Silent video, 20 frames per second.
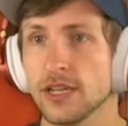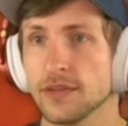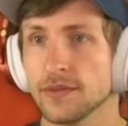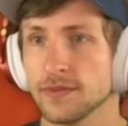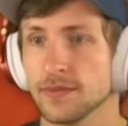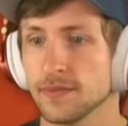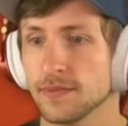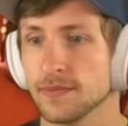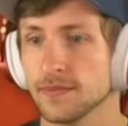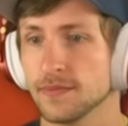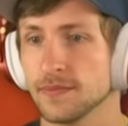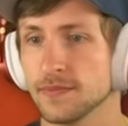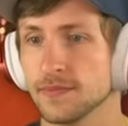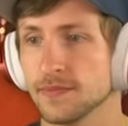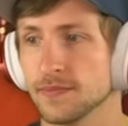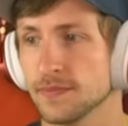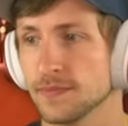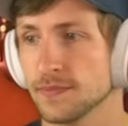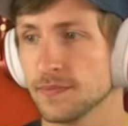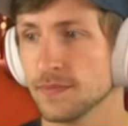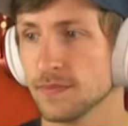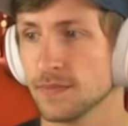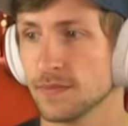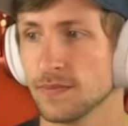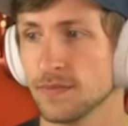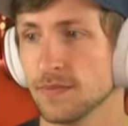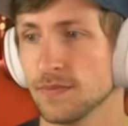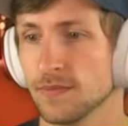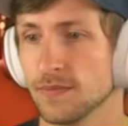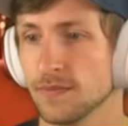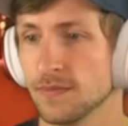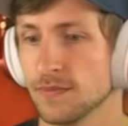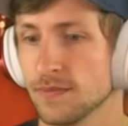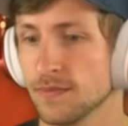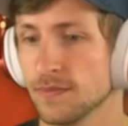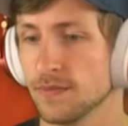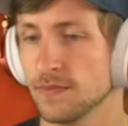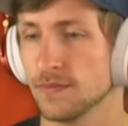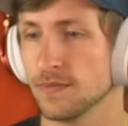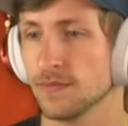
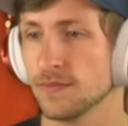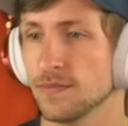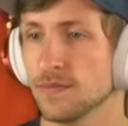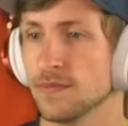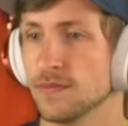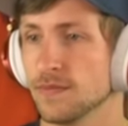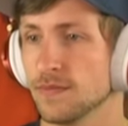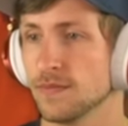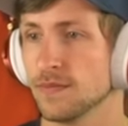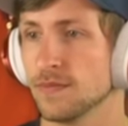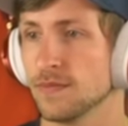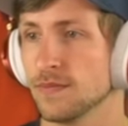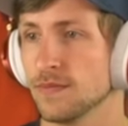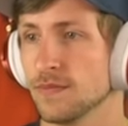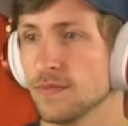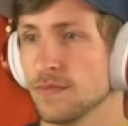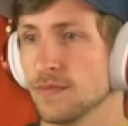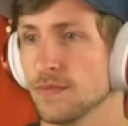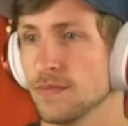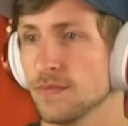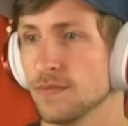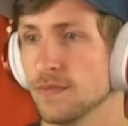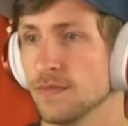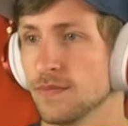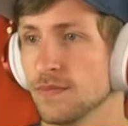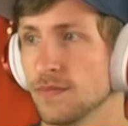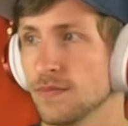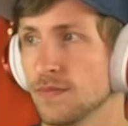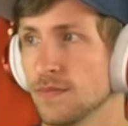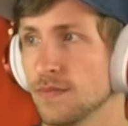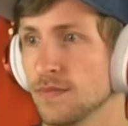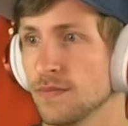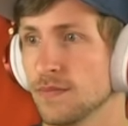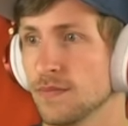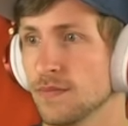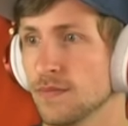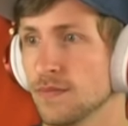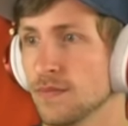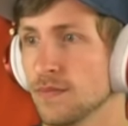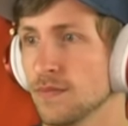
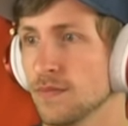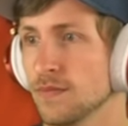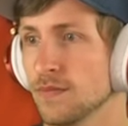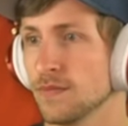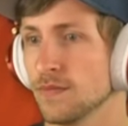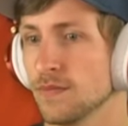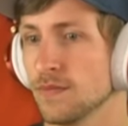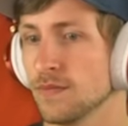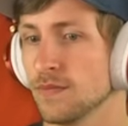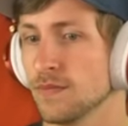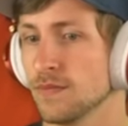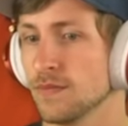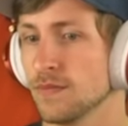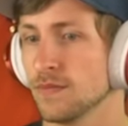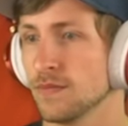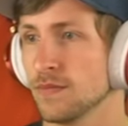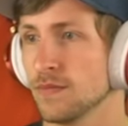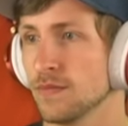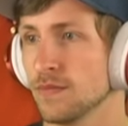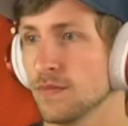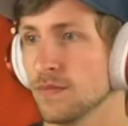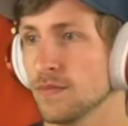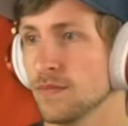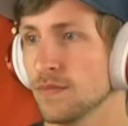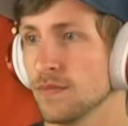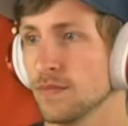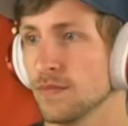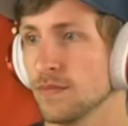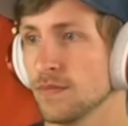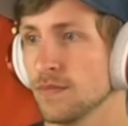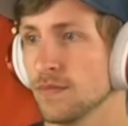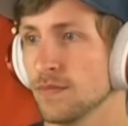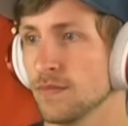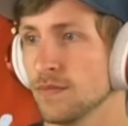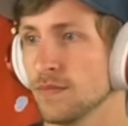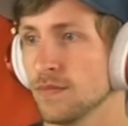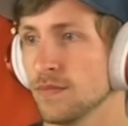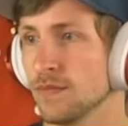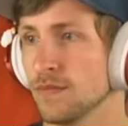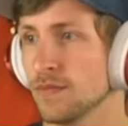
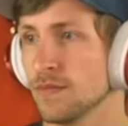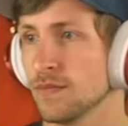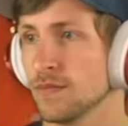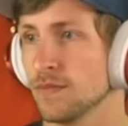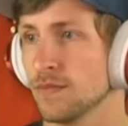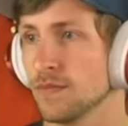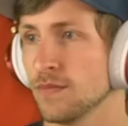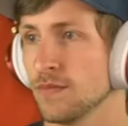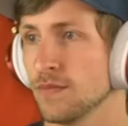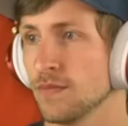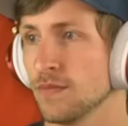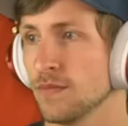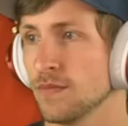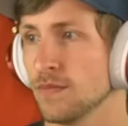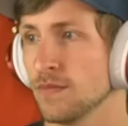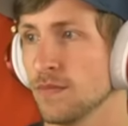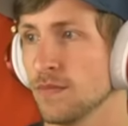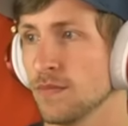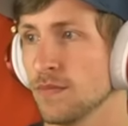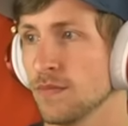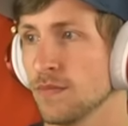(not speaking)